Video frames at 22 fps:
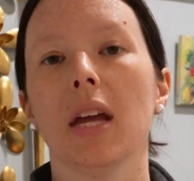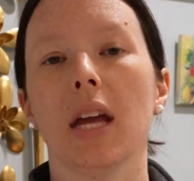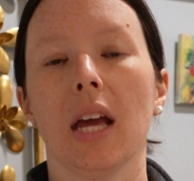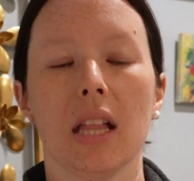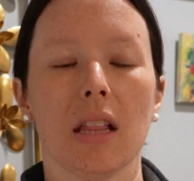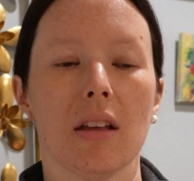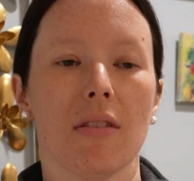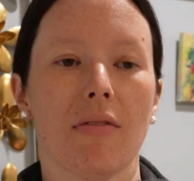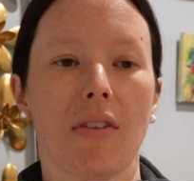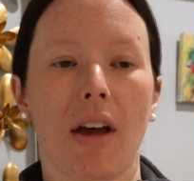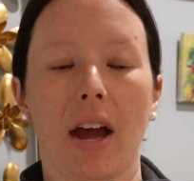in
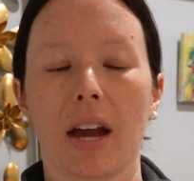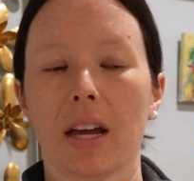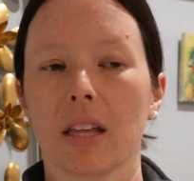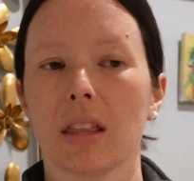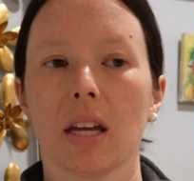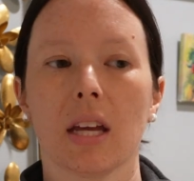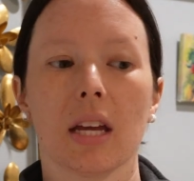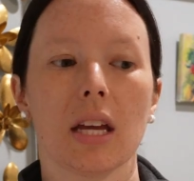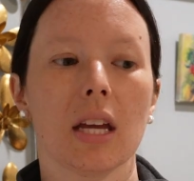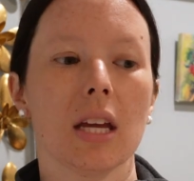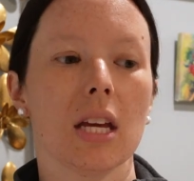the fact
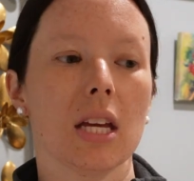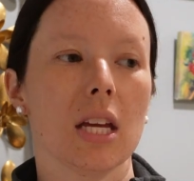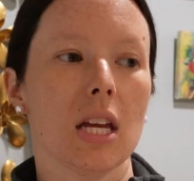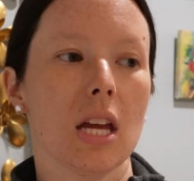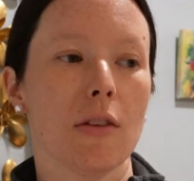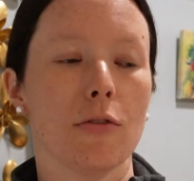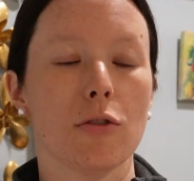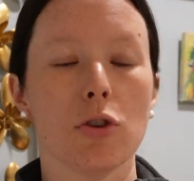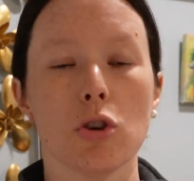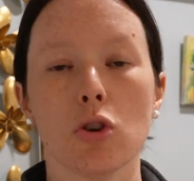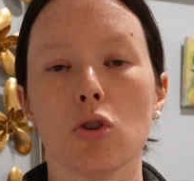that
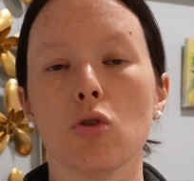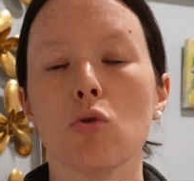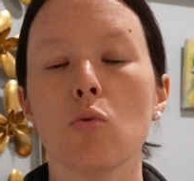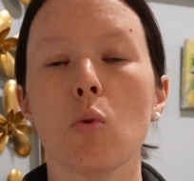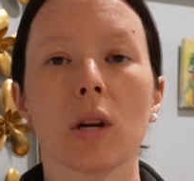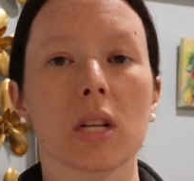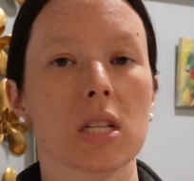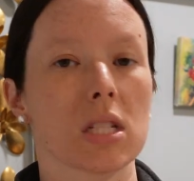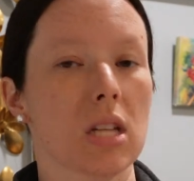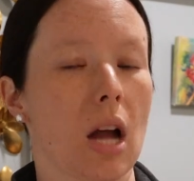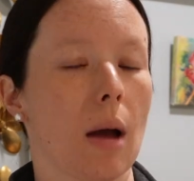if you
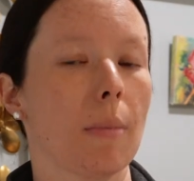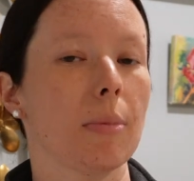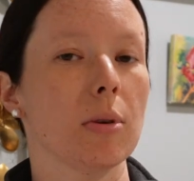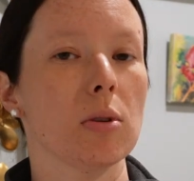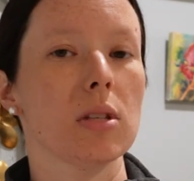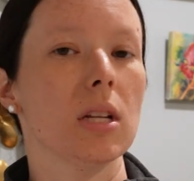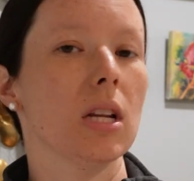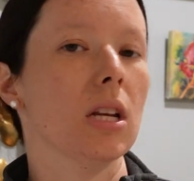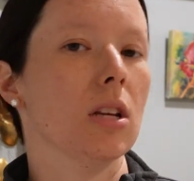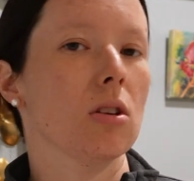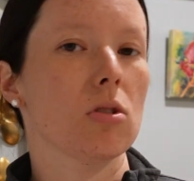want to stop using it,